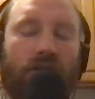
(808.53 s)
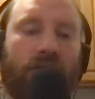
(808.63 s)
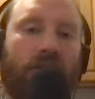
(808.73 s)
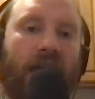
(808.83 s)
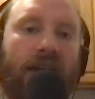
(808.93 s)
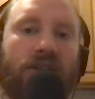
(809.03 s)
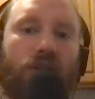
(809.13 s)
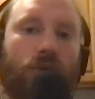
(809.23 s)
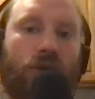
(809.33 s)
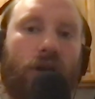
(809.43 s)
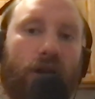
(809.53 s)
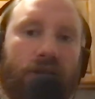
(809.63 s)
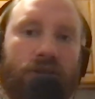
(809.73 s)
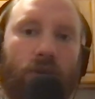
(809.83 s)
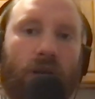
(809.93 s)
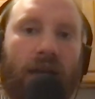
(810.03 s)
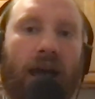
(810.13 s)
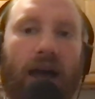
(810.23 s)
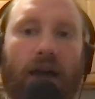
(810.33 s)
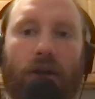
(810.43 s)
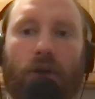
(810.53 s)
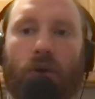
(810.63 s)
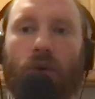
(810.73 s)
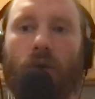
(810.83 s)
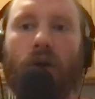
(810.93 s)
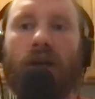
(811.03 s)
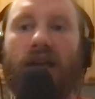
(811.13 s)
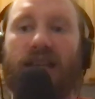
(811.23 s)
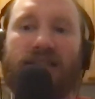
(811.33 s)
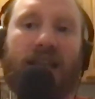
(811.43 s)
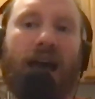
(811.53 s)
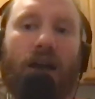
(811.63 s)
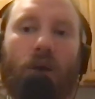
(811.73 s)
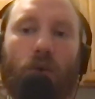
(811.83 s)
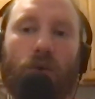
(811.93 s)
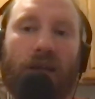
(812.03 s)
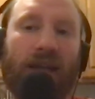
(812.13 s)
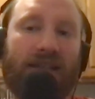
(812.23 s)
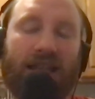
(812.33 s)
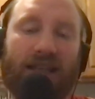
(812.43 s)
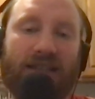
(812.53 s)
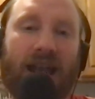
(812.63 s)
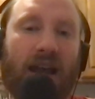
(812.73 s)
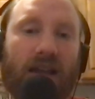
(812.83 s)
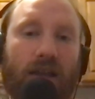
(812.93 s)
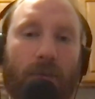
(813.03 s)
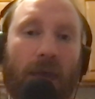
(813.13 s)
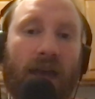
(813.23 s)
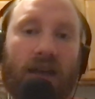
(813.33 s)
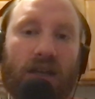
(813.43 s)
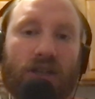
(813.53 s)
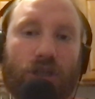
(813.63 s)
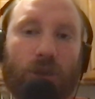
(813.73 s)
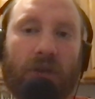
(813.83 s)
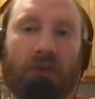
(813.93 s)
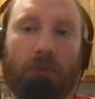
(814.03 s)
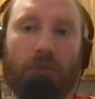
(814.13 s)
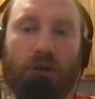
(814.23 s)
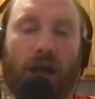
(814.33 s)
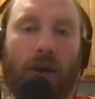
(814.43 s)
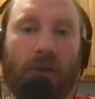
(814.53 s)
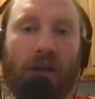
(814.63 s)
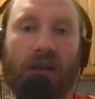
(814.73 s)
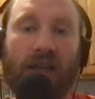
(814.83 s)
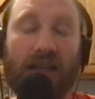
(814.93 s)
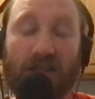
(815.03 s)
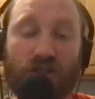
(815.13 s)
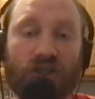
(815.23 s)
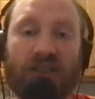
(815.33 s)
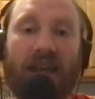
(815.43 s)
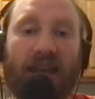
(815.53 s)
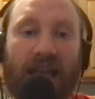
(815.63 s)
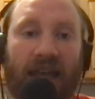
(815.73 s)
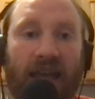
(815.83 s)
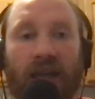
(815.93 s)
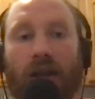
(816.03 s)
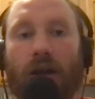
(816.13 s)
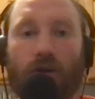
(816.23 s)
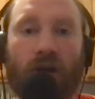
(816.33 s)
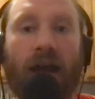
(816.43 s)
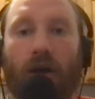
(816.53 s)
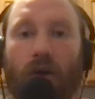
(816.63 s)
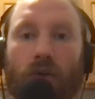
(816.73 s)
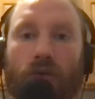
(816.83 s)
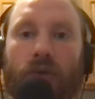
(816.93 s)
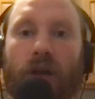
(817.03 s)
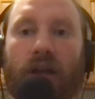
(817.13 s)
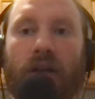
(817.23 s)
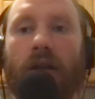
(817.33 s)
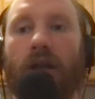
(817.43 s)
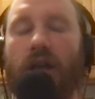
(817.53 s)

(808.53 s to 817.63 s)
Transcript: then to turn into a guy who is not only it's not a command issue even predominantly, he's just getting hit around, right?